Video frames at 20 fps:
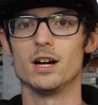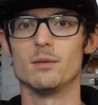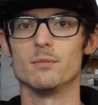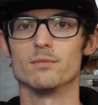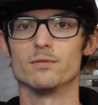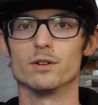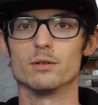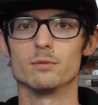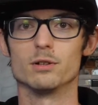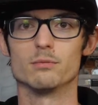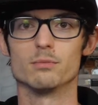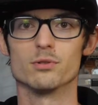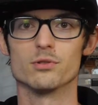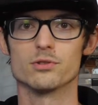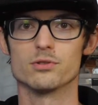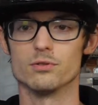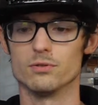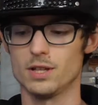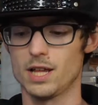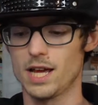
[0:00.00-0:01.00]
from your
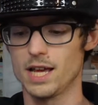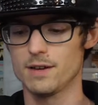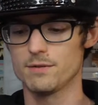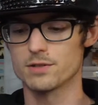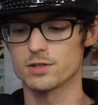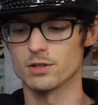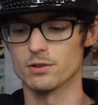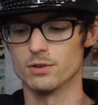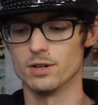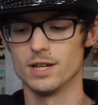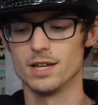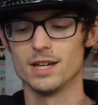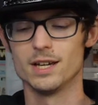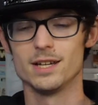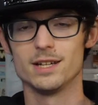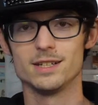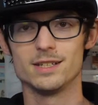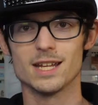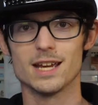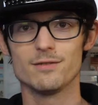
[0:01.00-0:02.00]
personal lives, so
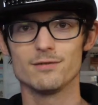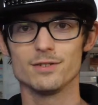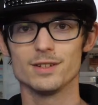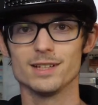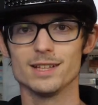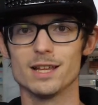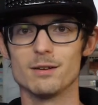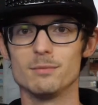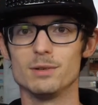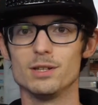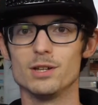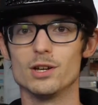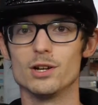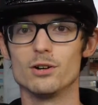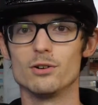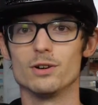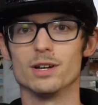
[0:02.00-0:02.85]
definitely let me know,